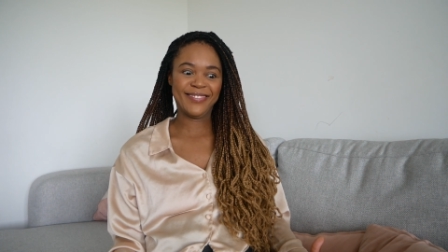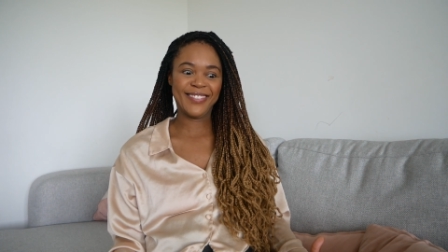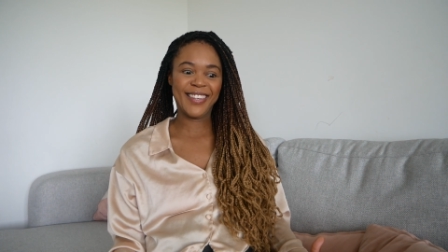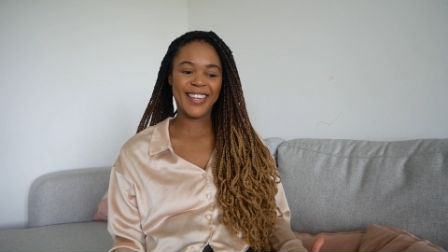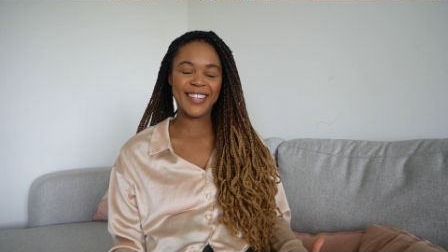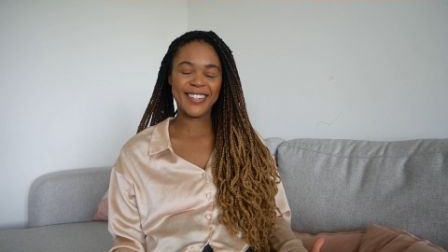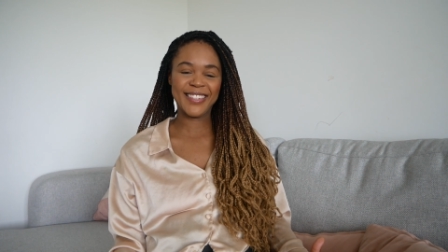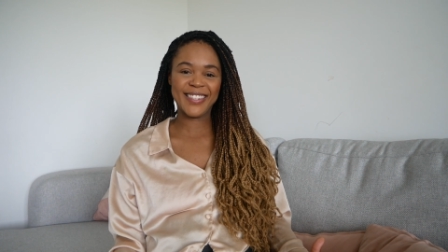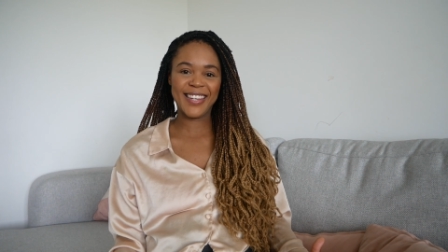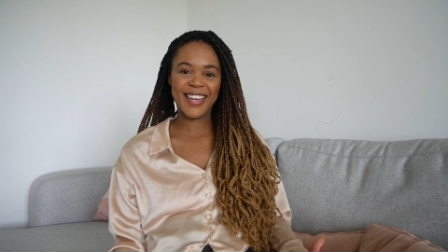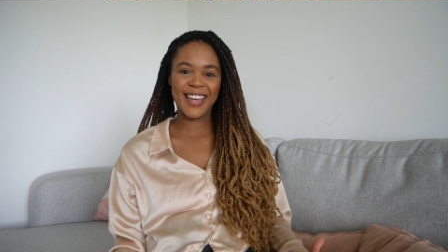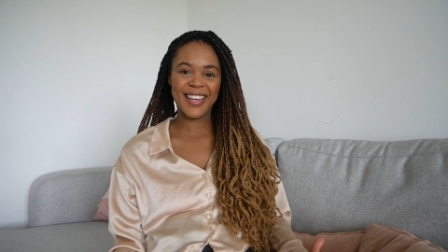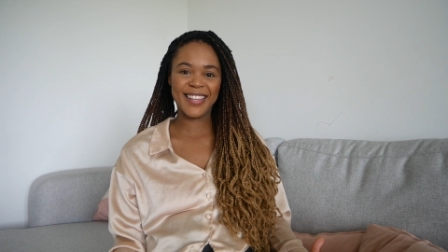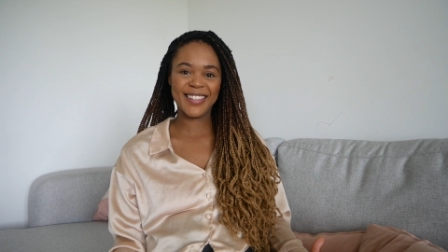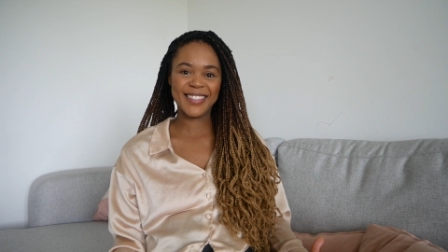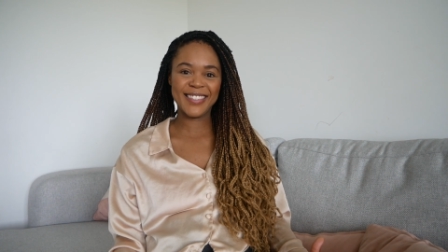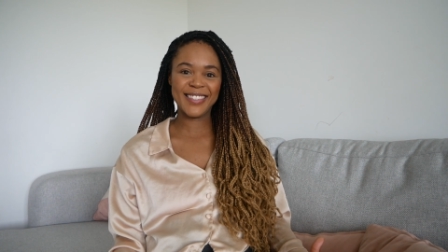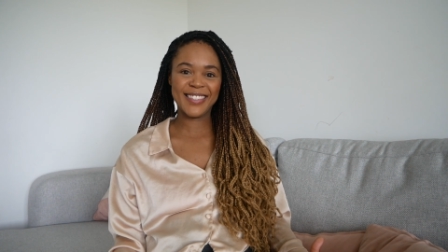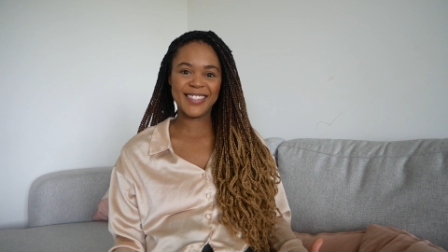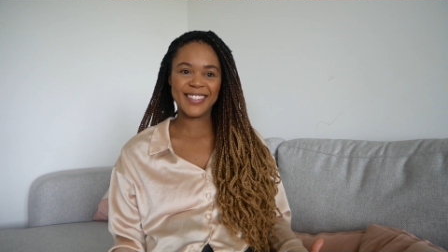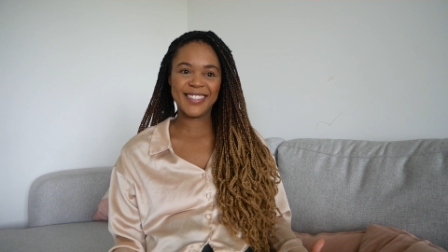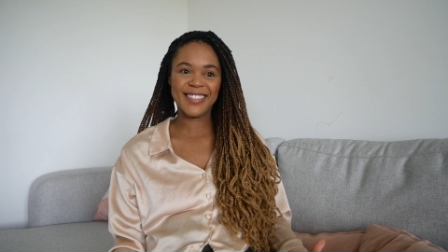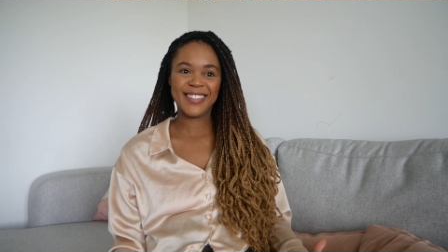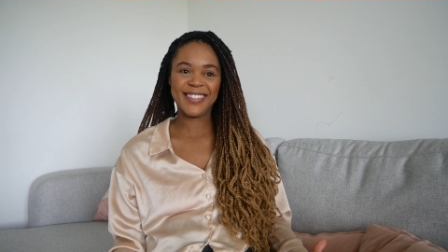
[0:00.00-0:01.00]

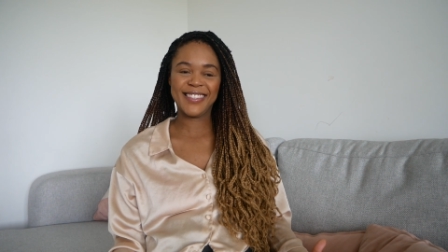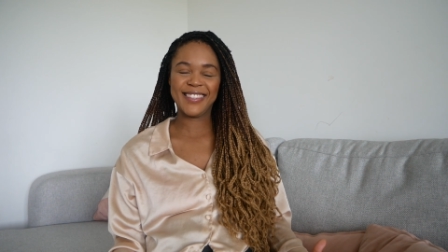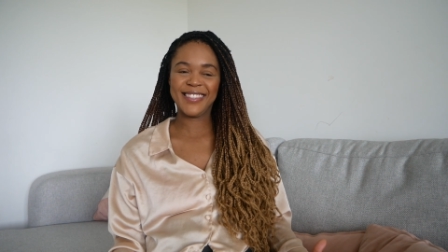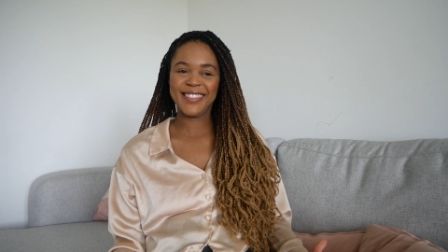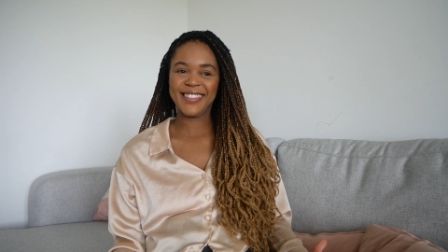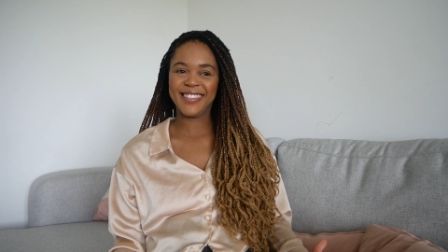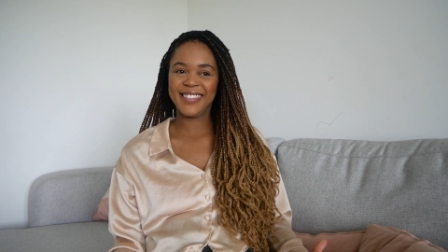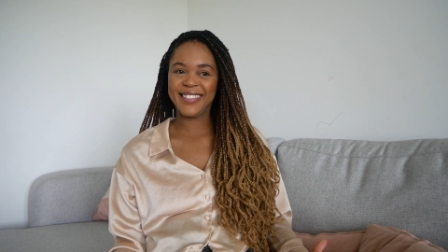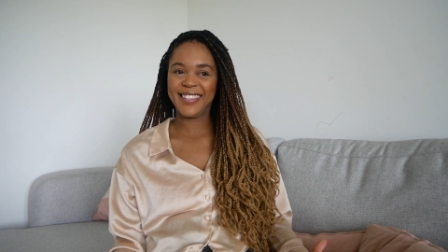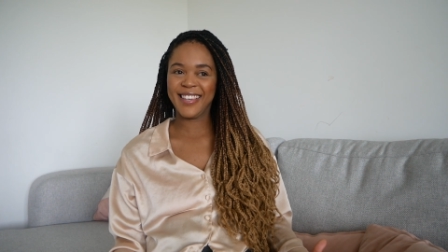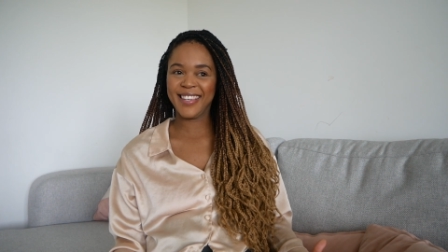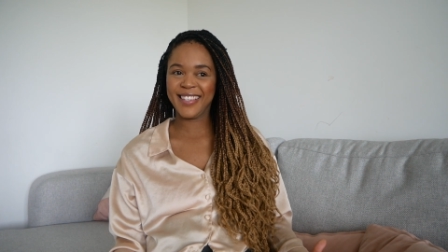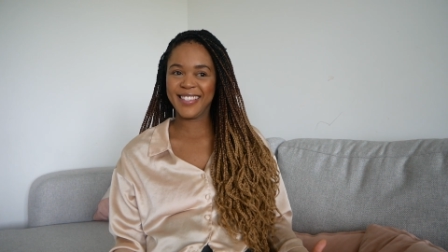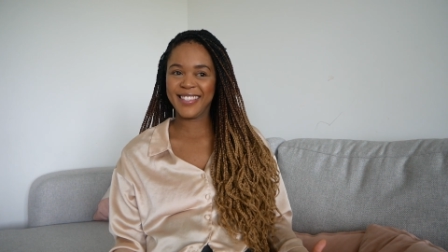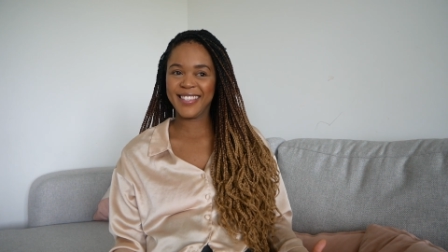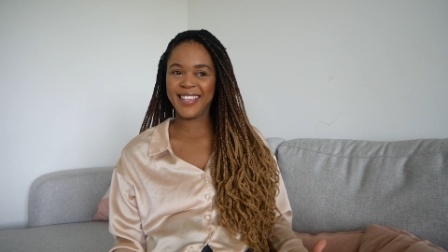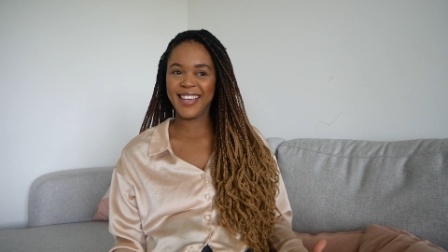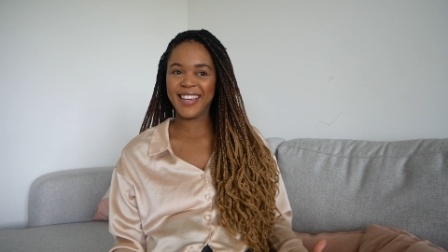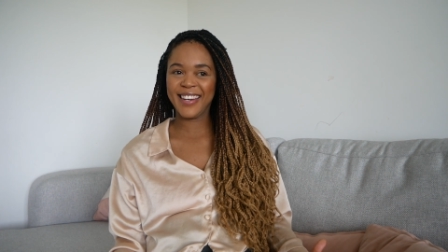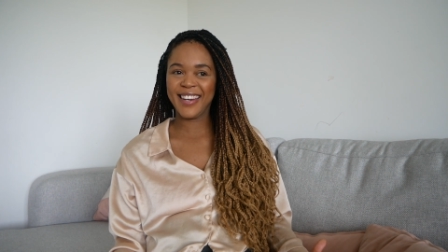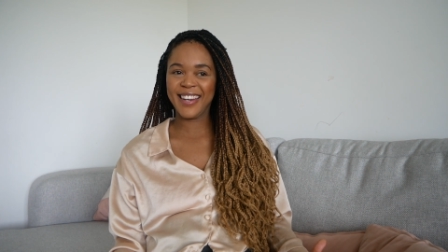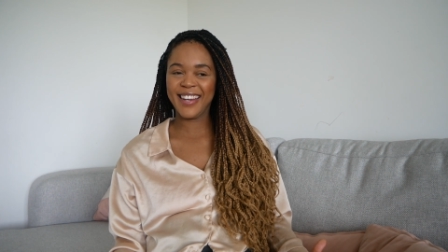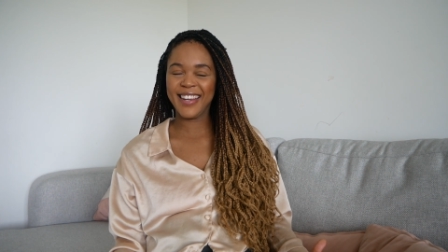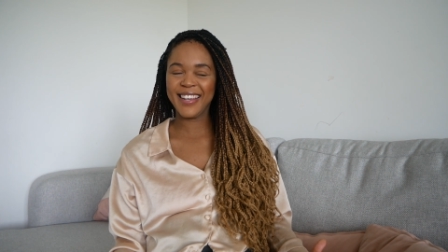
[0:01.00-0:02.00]
intense
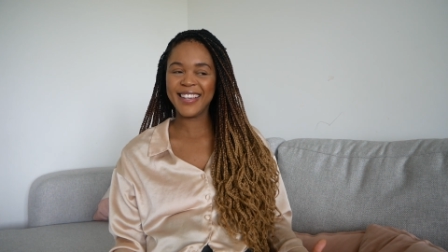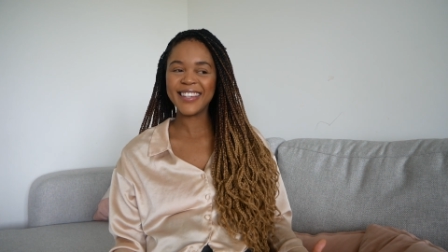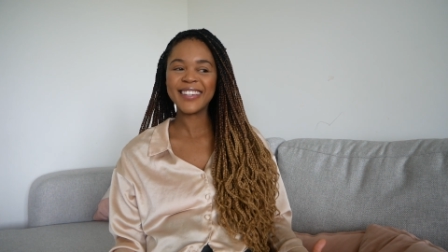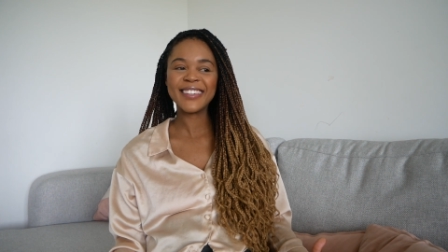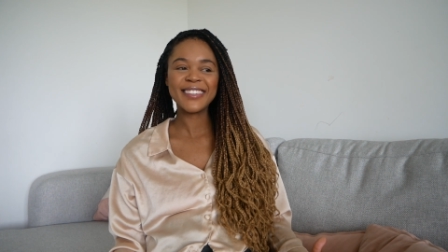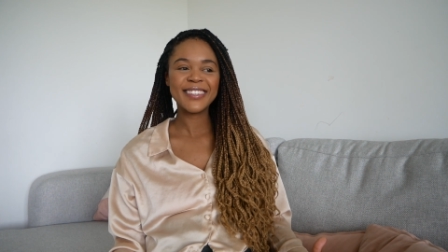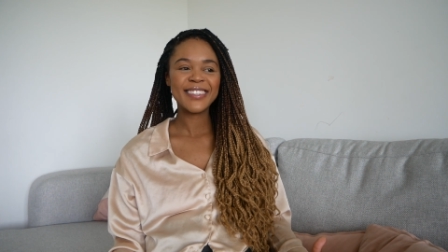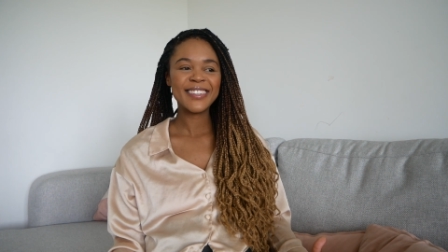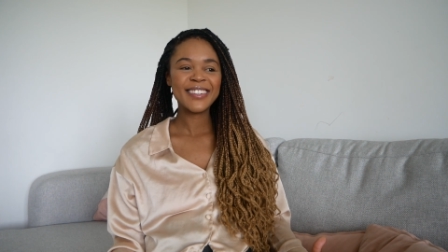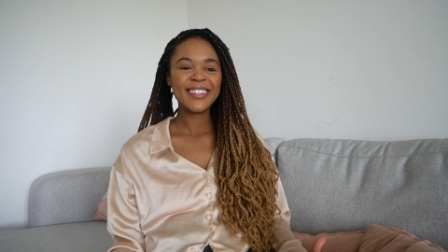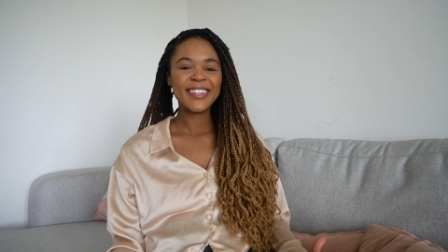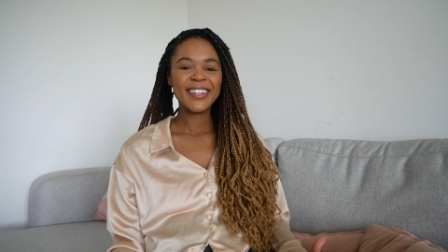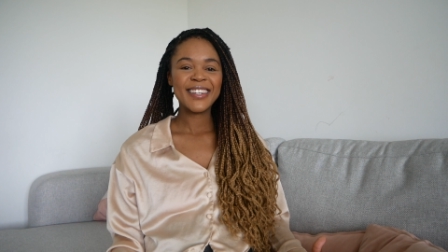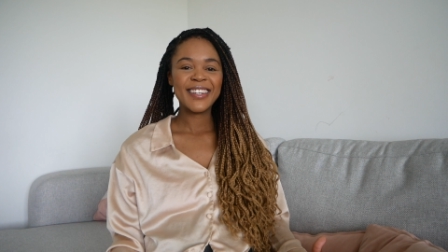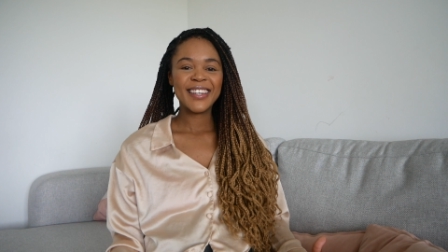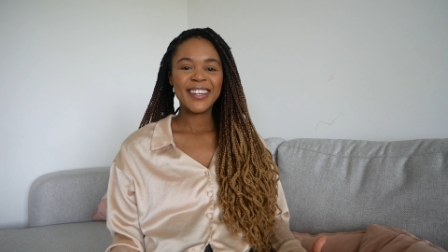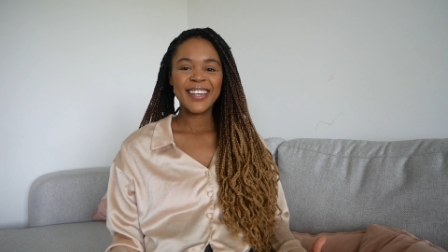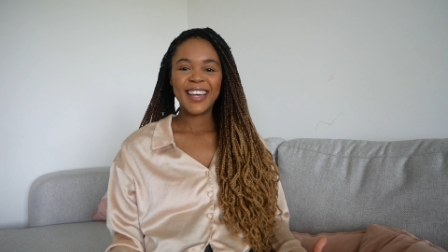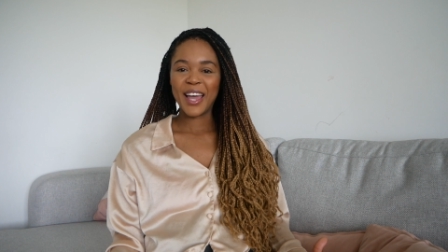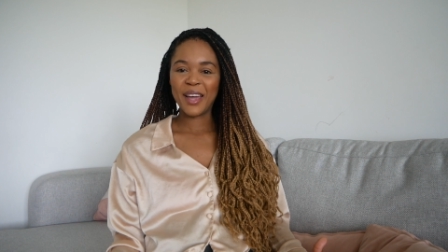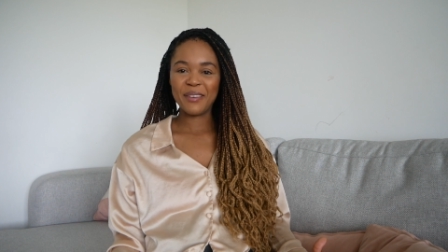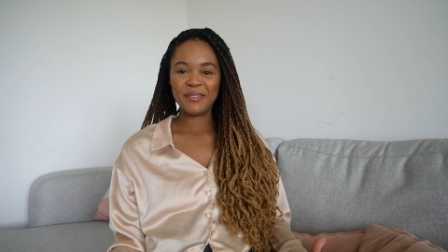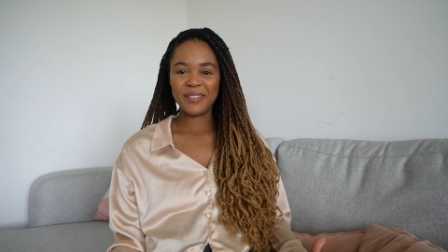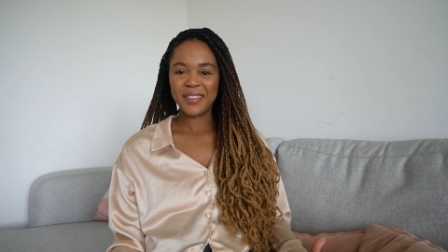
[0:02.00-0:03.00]
exciting
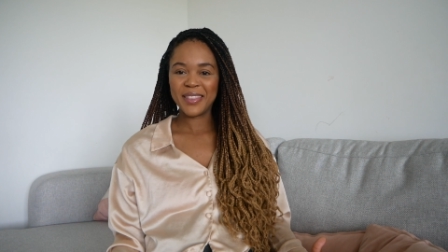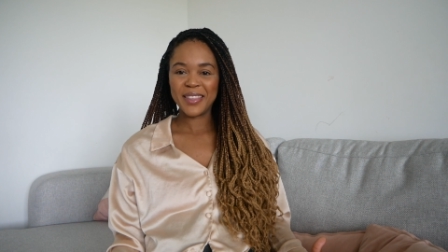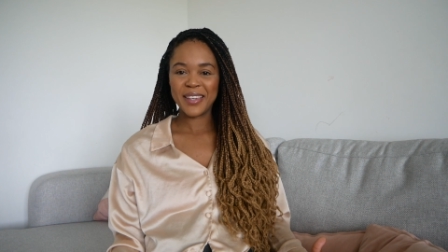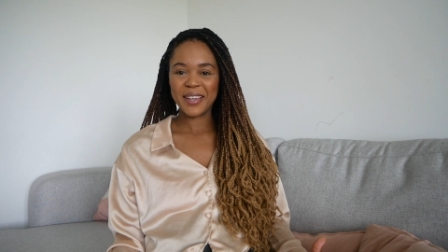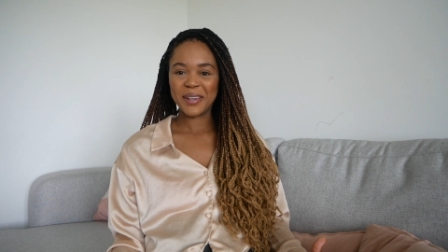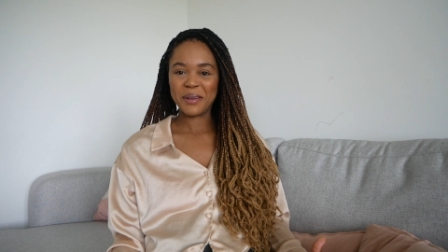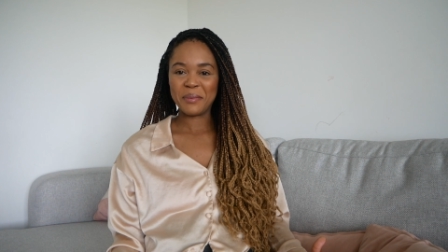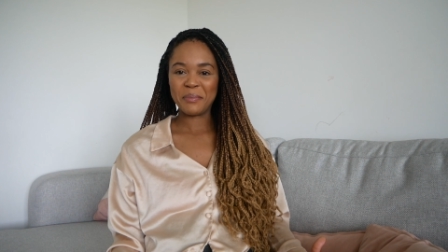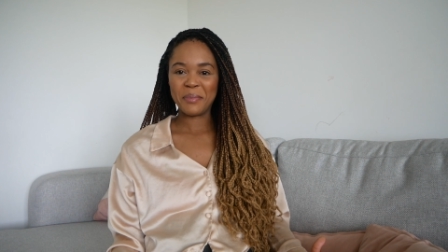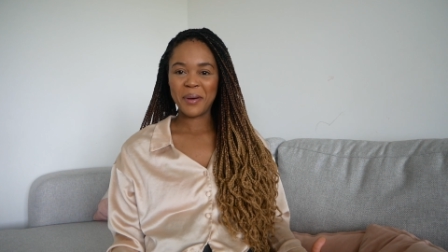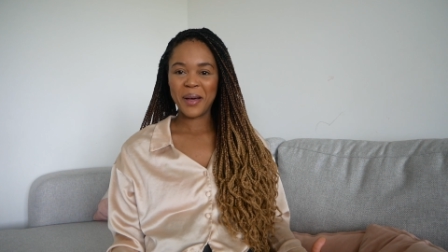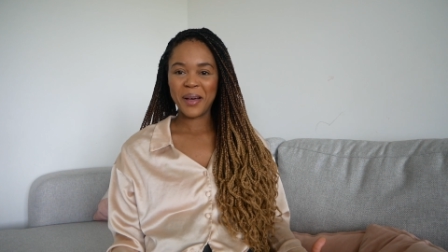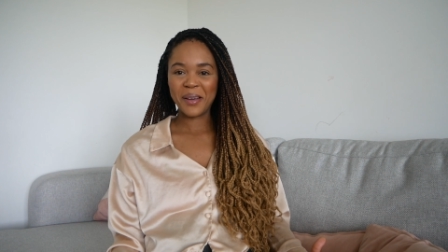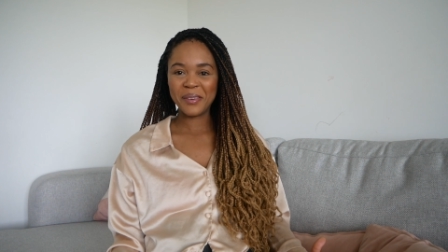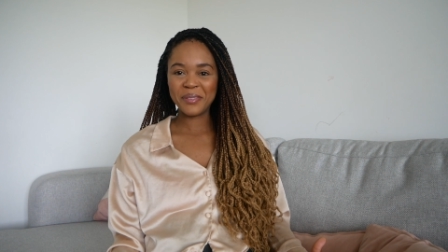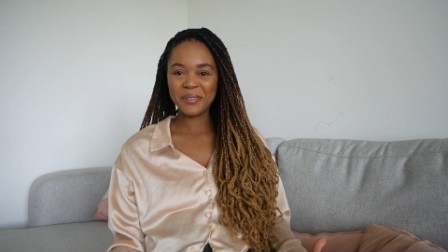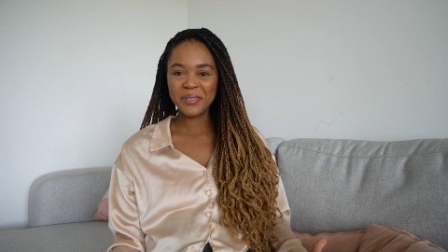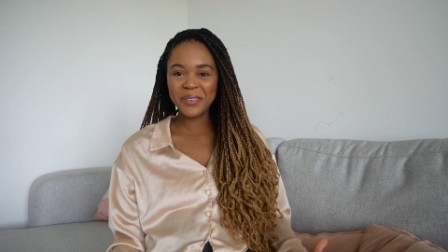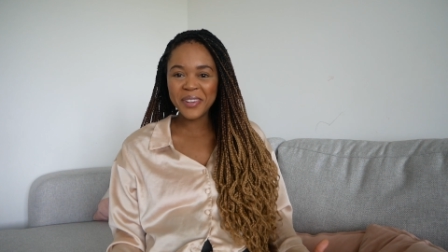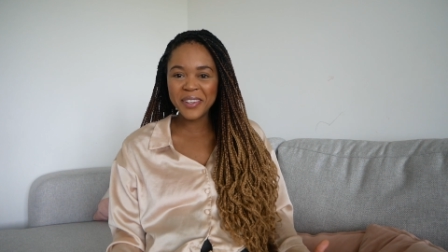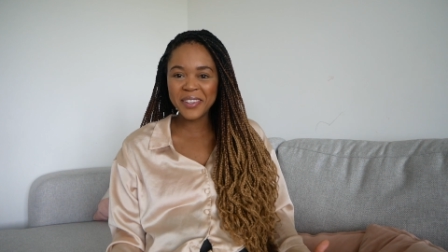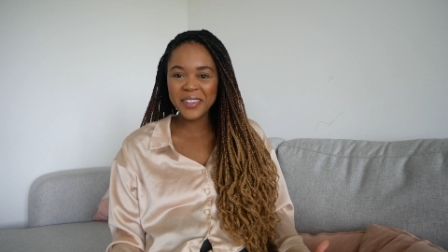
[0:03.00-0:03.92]
everything above